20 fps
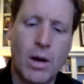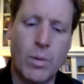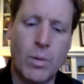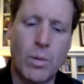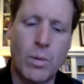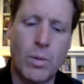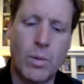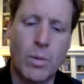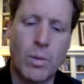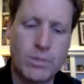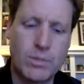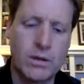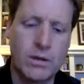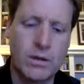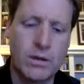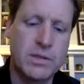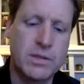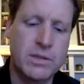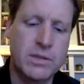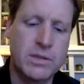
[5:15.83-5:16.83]
When I was
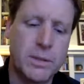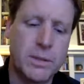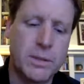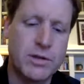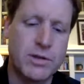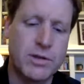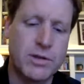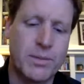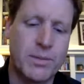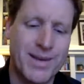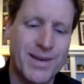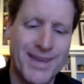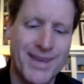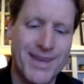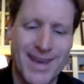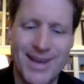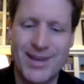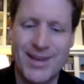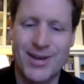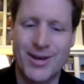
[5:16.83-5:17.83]
on this mission trip in
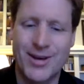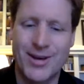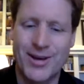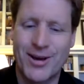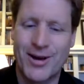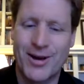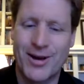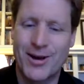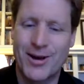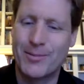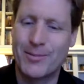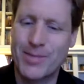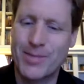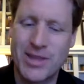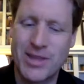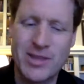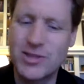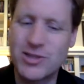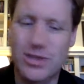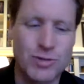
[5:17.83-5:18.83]
Kenya,
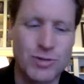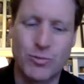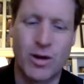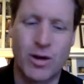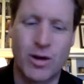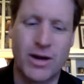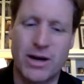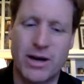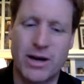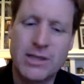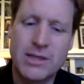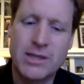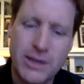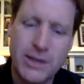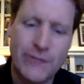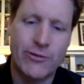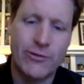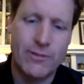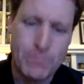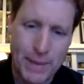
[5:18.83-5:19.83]
things just run at a
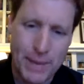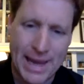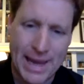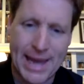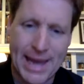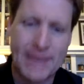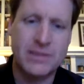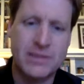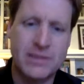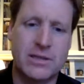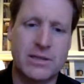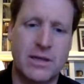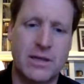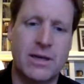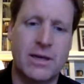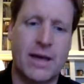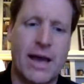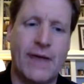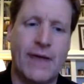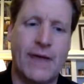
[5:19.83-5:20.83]
different pace
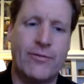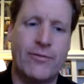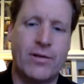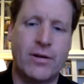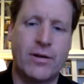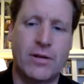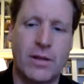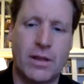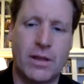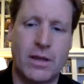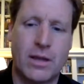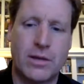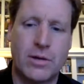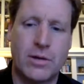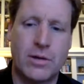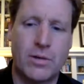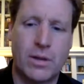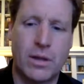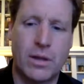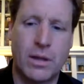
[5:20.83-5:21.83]
in Africa than they
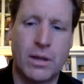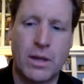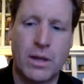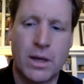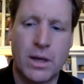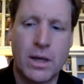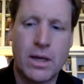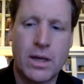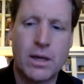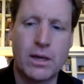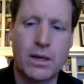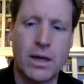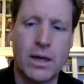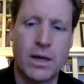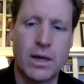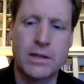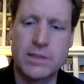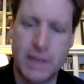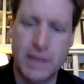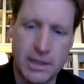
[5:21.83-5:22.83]
do in the
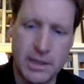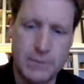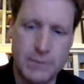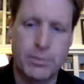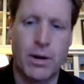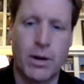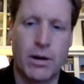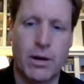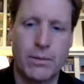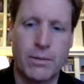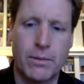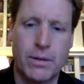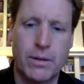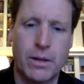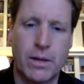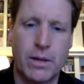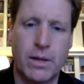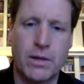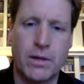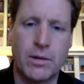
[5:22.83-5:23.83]
United States, probably
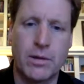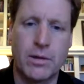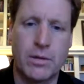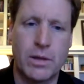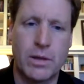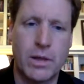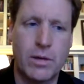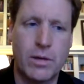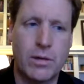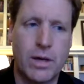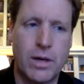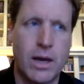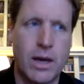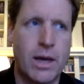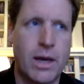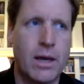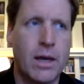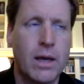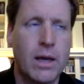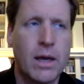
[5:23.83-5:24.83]
than they do in the
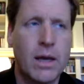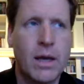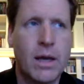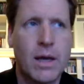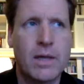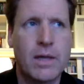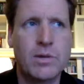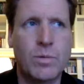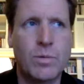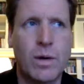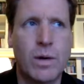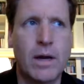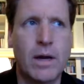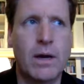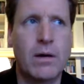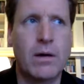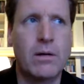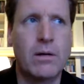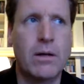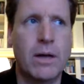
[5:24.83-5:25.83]
UK as
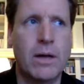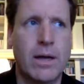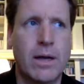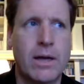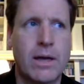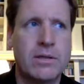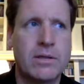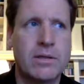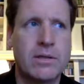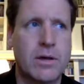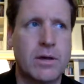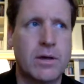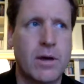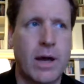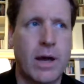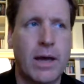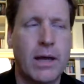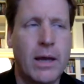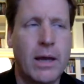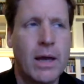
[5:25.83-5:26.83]
well. And so
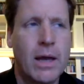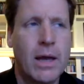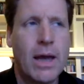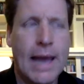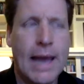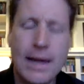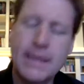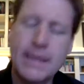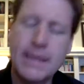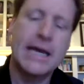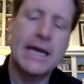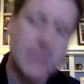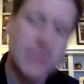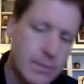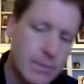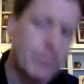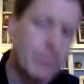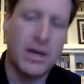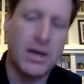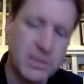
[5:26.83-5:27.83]
I had to catch
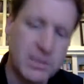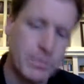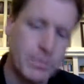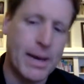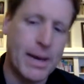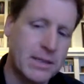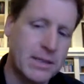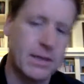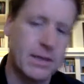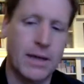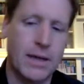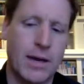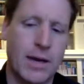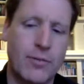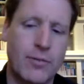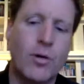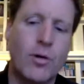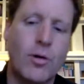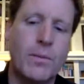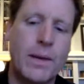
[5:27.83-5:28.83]
a bus back to
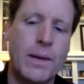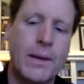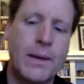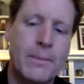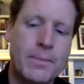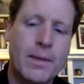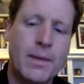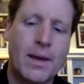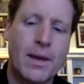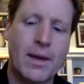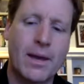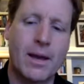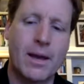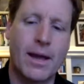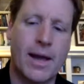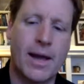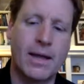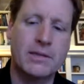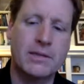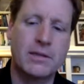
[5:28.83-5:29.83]
Nairobi, and
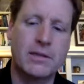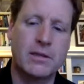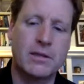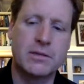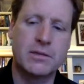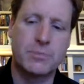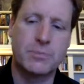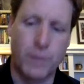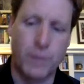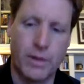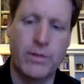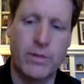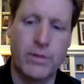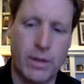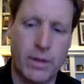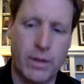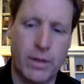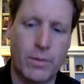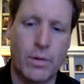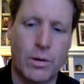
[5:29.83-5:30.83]
I asked this brother
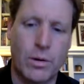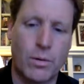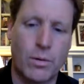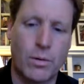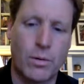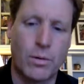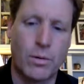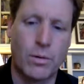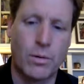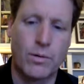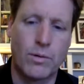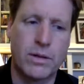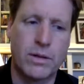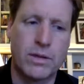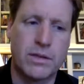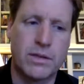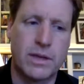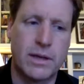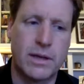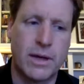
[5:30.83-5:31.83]
that we were working
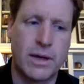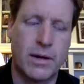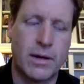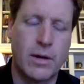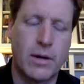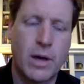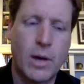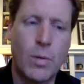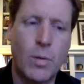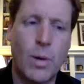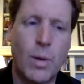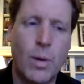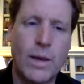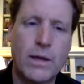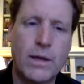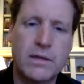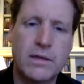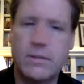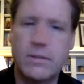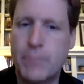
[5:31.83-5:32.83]
with, I said, now,
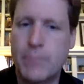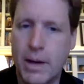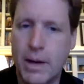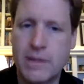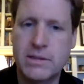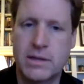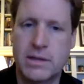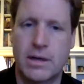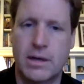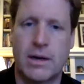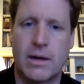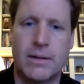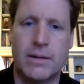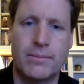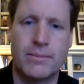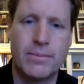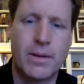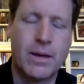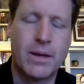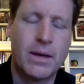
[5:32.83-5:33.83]
when does the bus
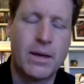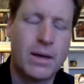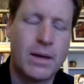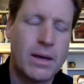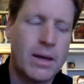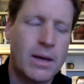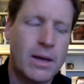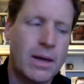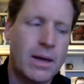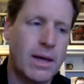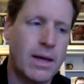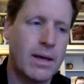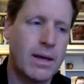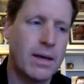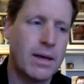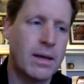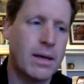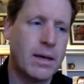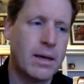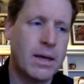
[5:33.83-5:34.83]
come?
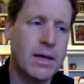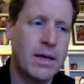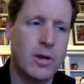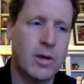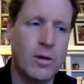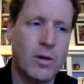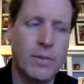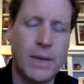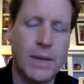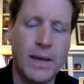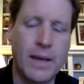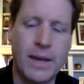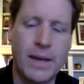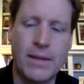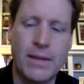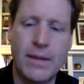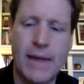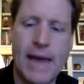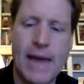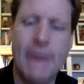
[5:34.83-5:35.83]
And he told me,
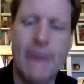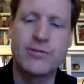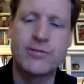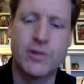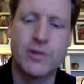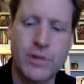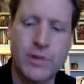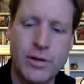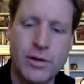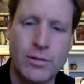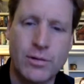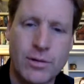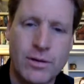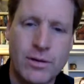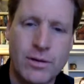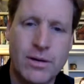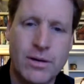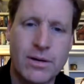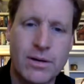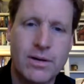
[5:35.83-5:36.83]
in the afternoon.
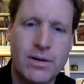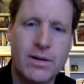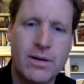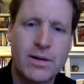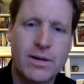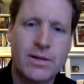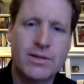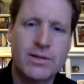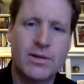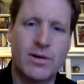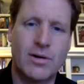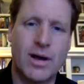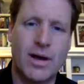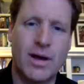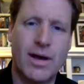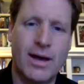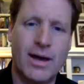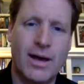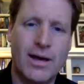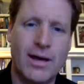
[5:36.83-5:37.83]
So I